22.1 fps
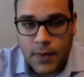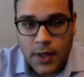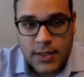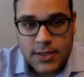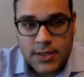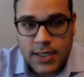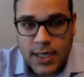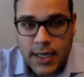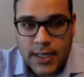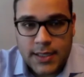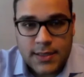
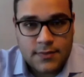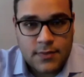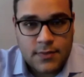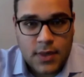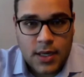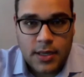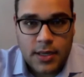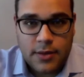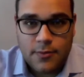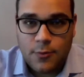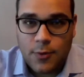
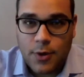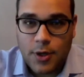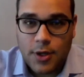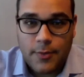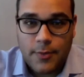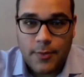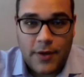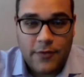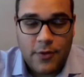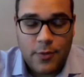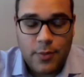I
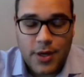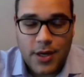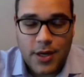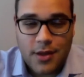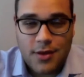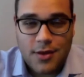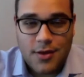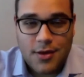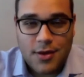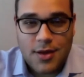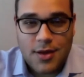welcome everybody.